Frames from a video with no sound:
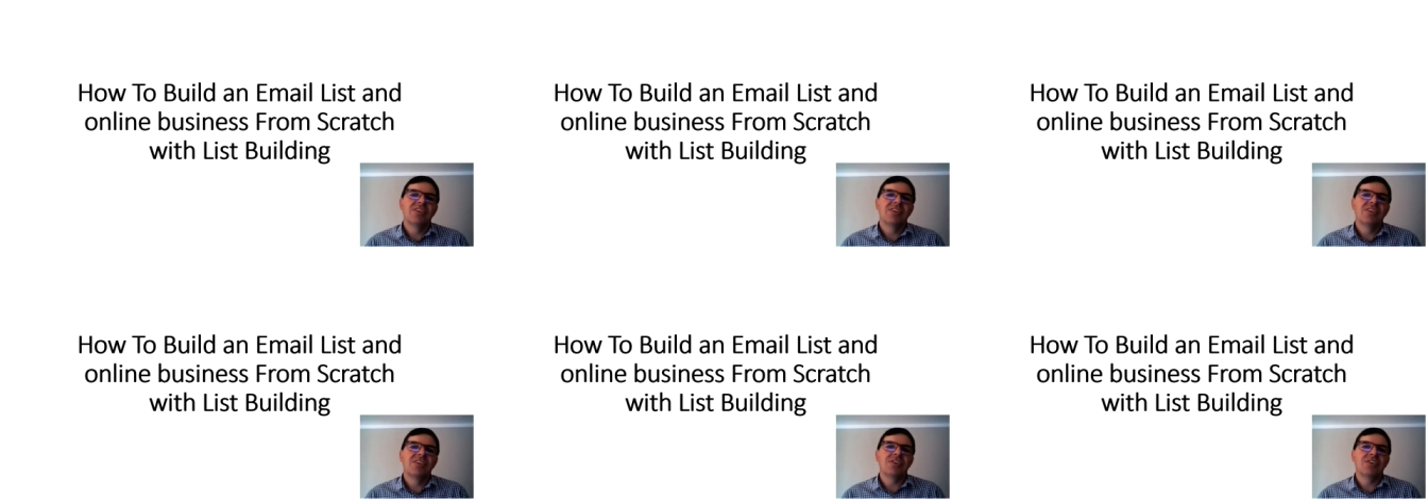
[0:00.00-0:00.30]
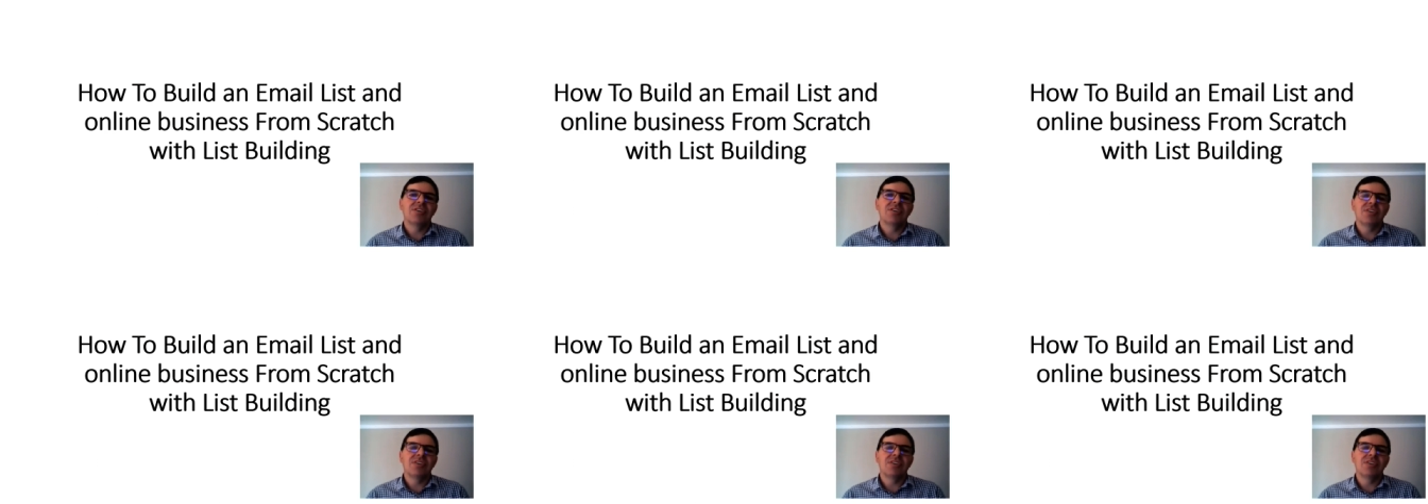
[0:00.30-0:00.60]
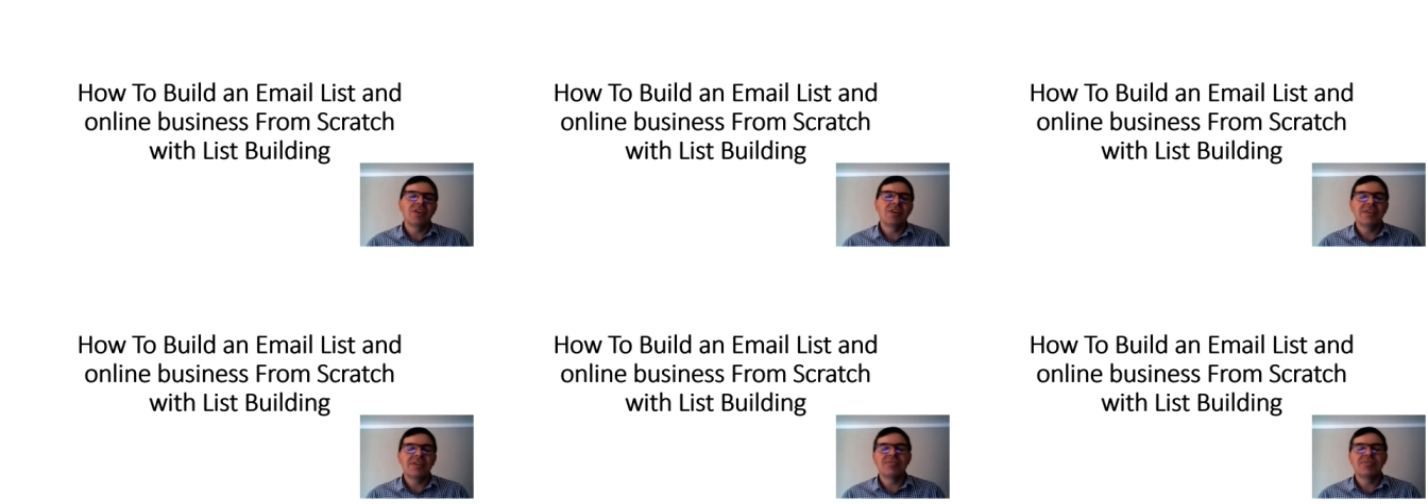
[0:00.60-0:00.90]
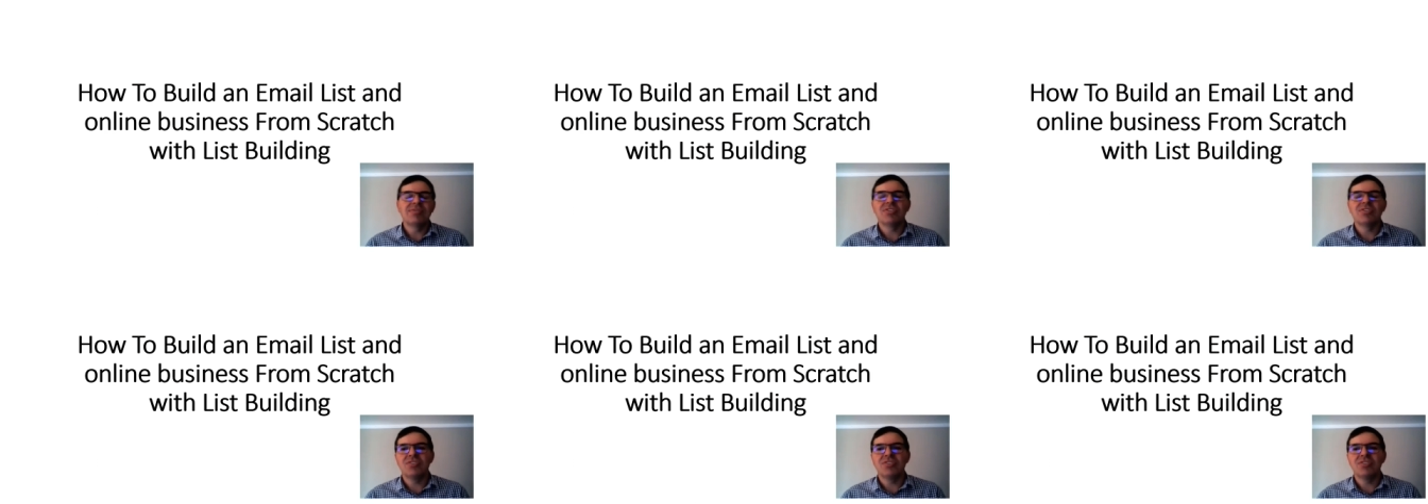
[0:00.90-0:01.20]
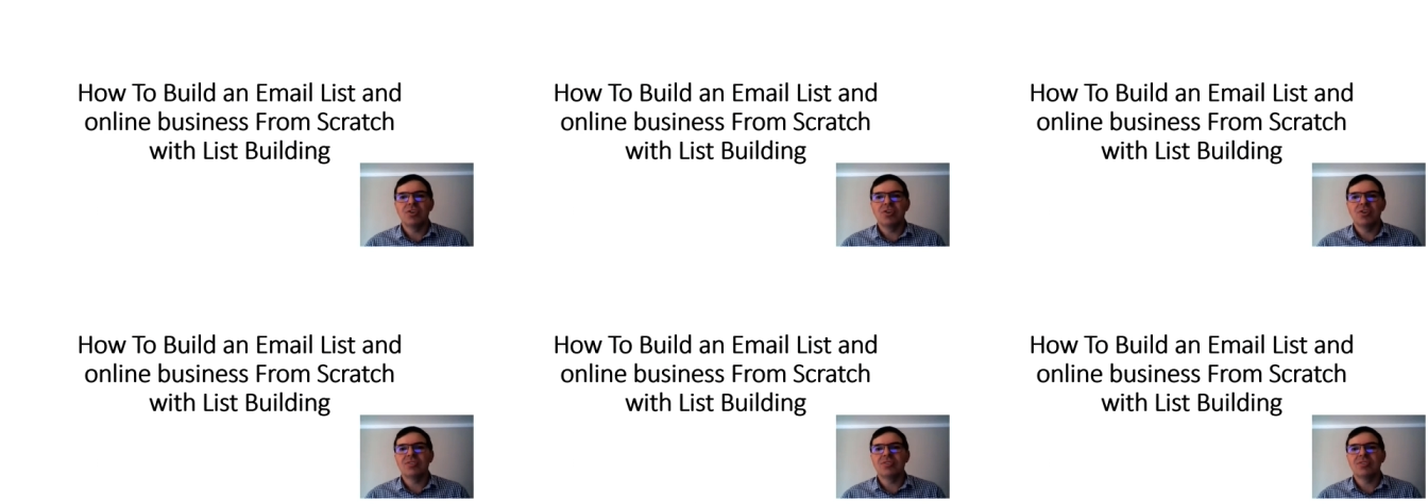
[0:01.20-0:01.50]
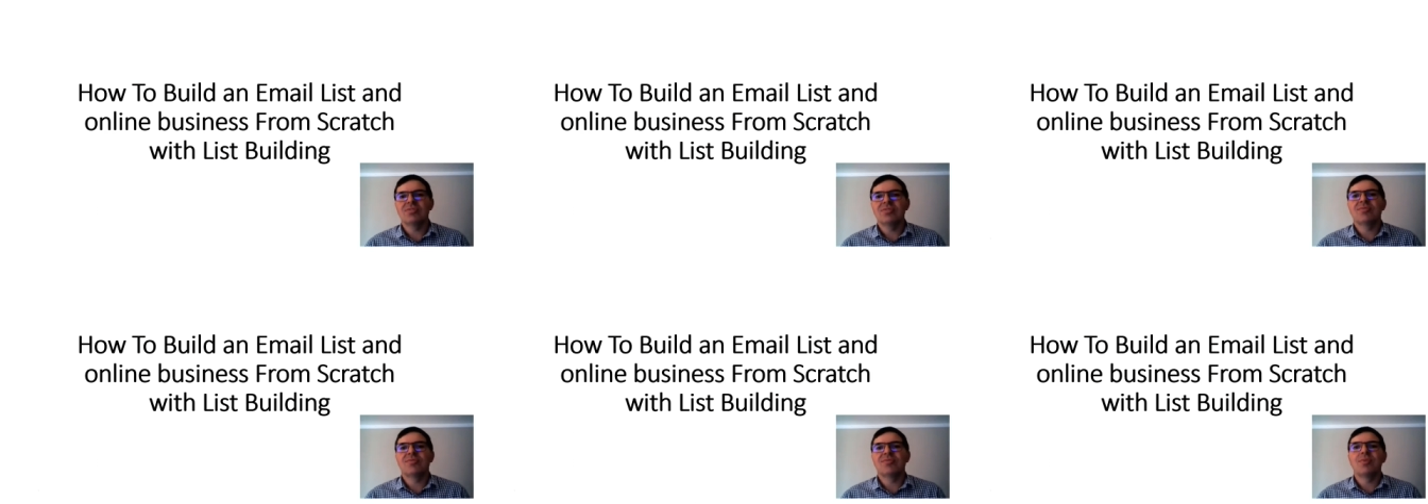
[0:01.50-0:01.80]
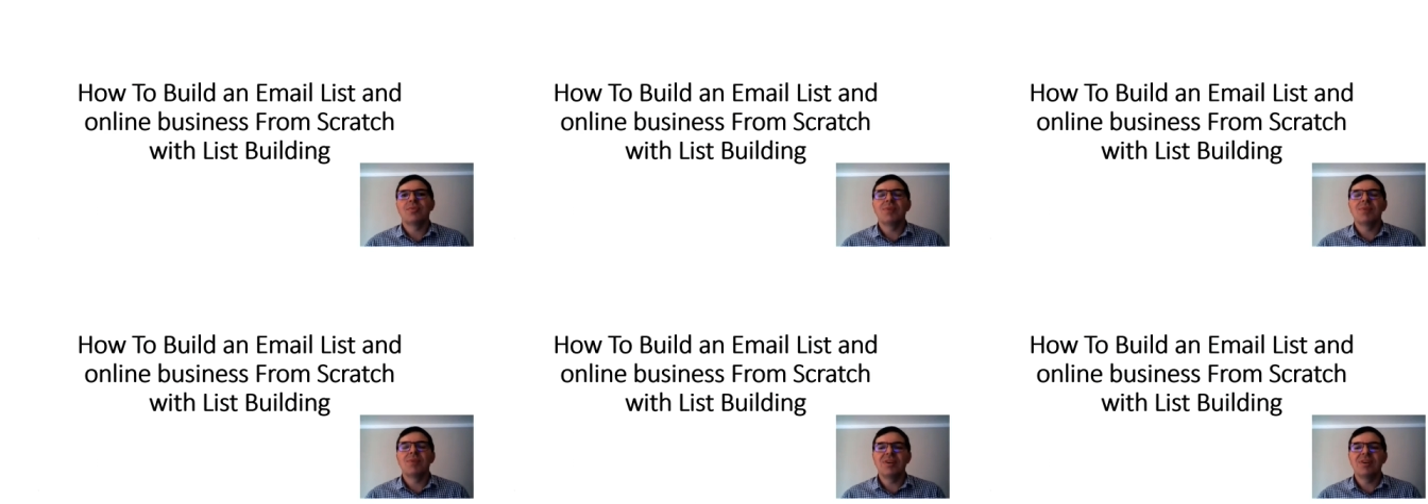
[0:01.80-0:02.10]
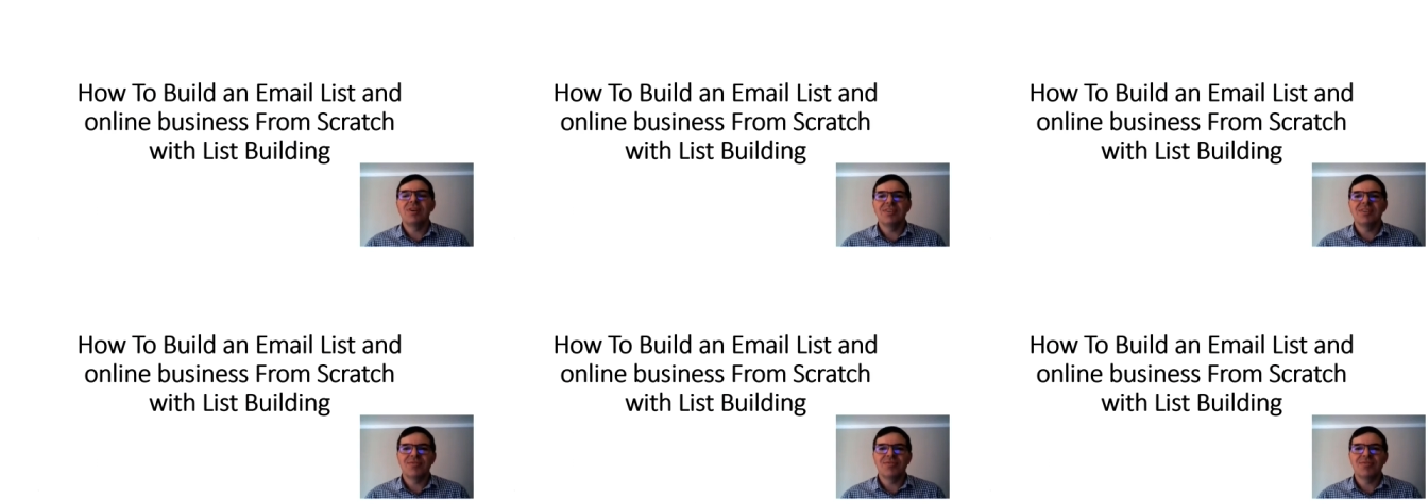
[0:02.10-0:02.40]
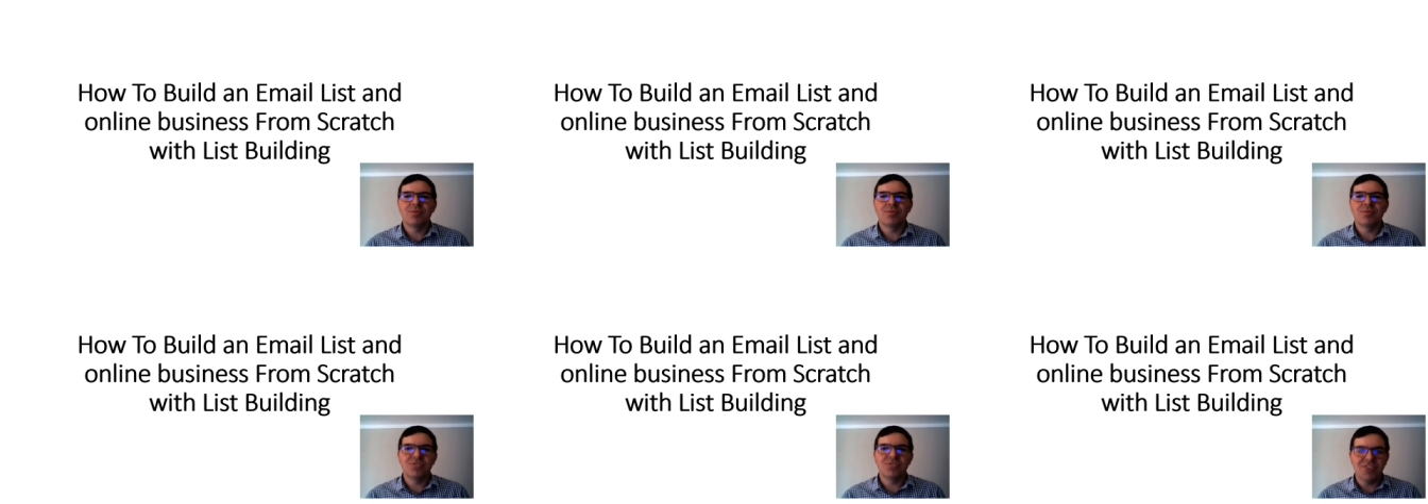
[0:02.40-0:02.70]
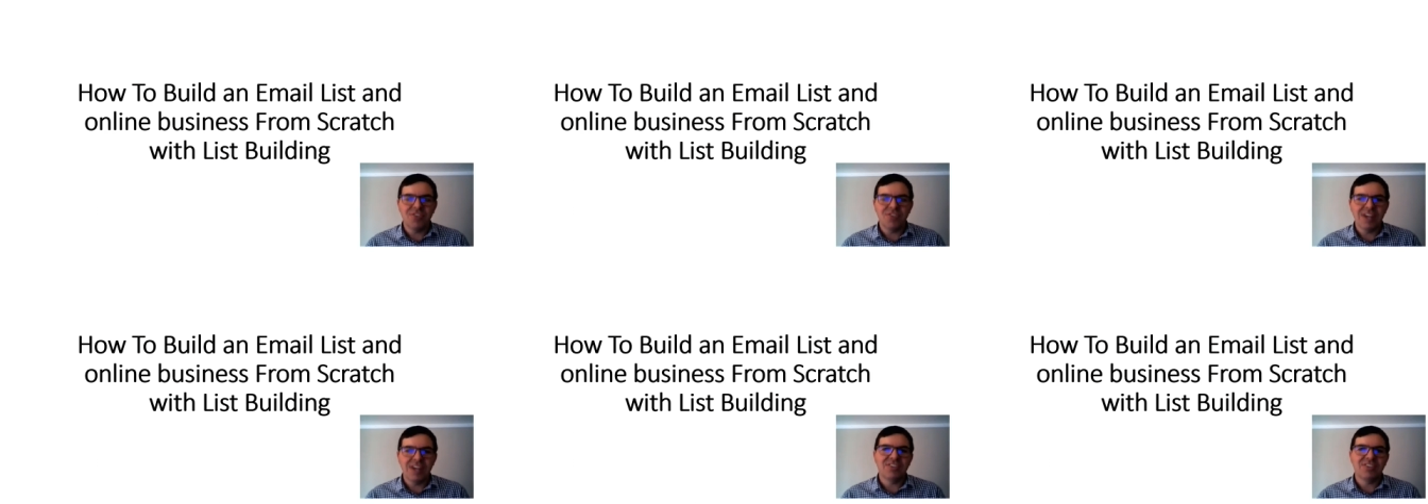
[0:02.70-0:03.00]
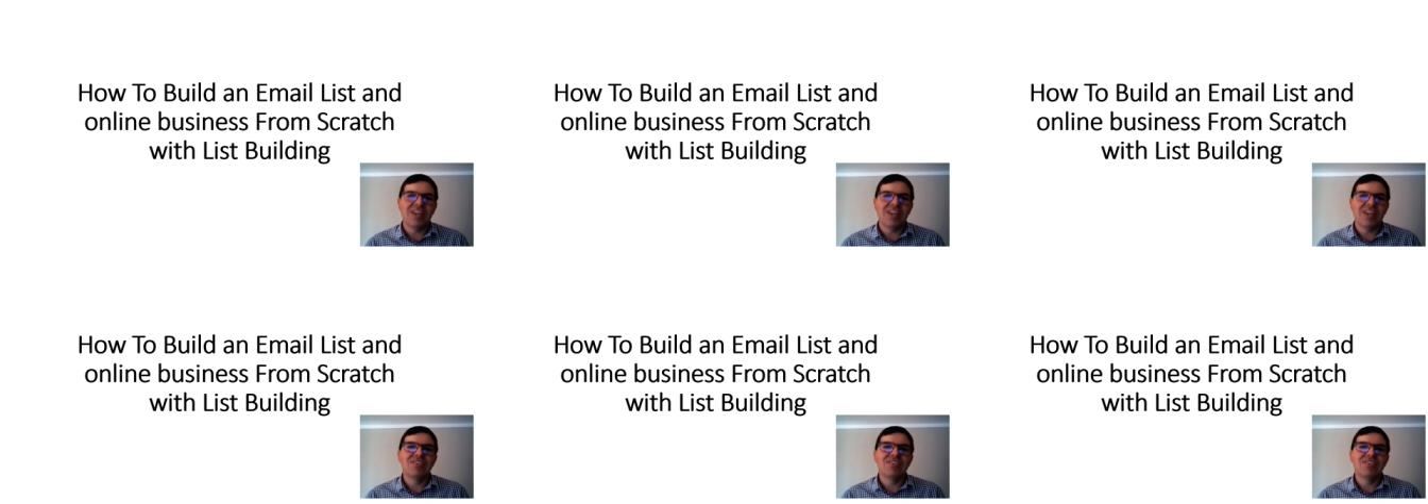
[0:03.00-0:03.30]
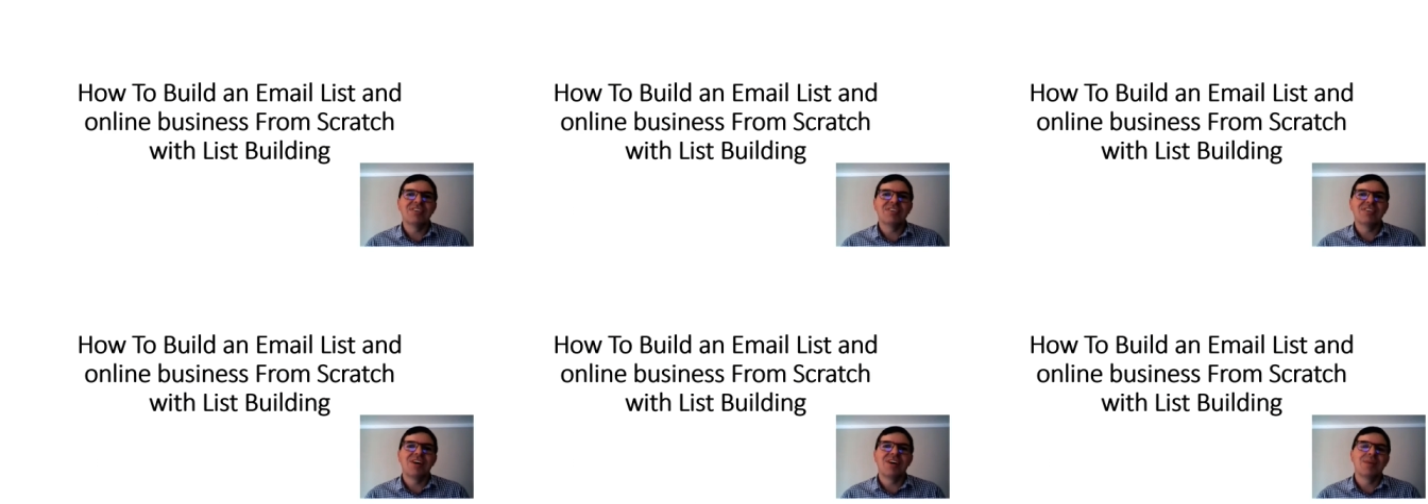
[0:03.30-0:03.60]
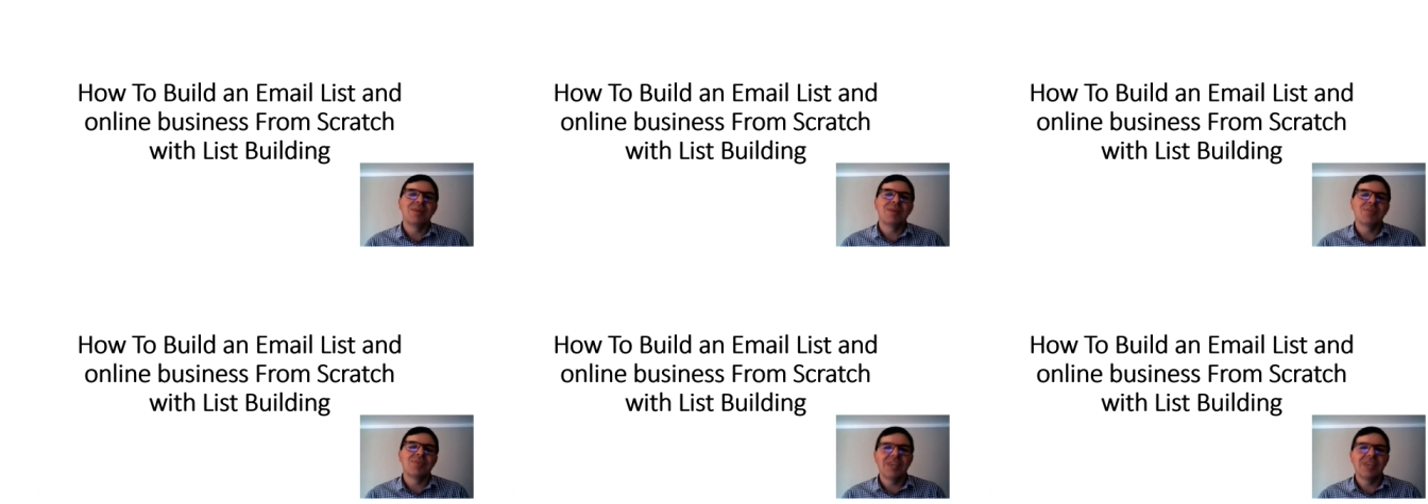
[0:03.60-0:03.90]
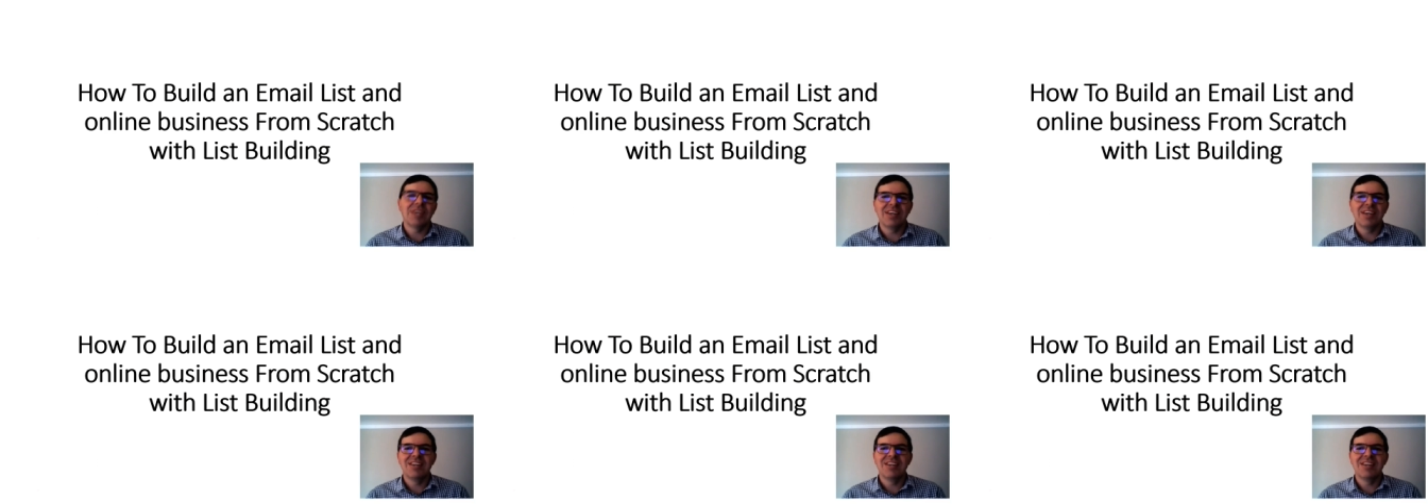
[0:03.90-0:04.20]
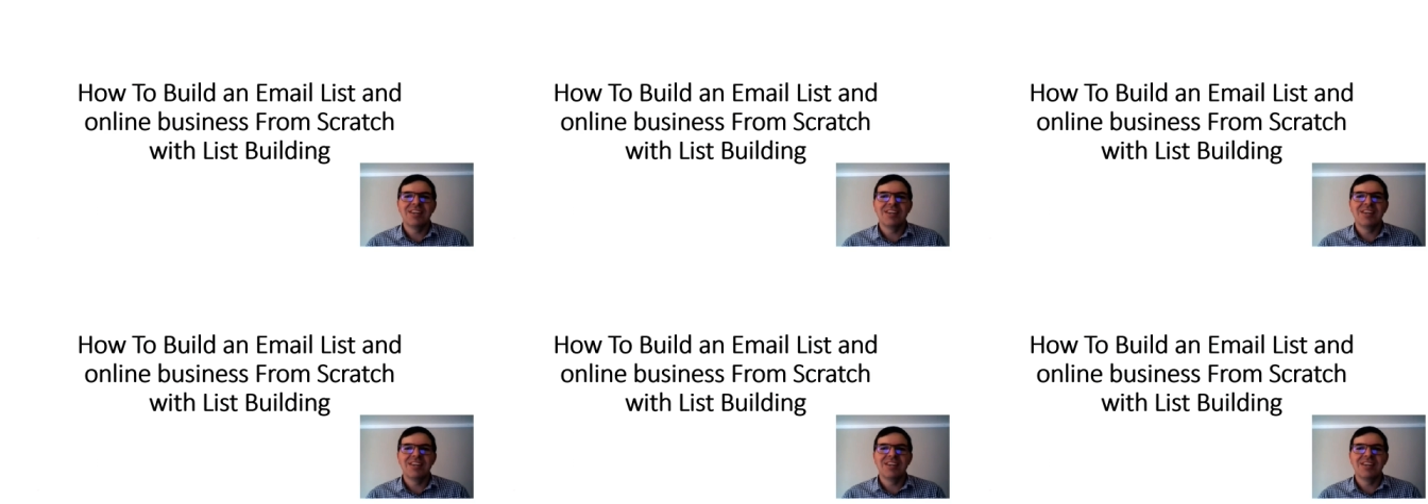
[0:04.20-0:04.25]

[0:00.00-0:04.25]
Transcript: You don't have to start from from scratch every time you get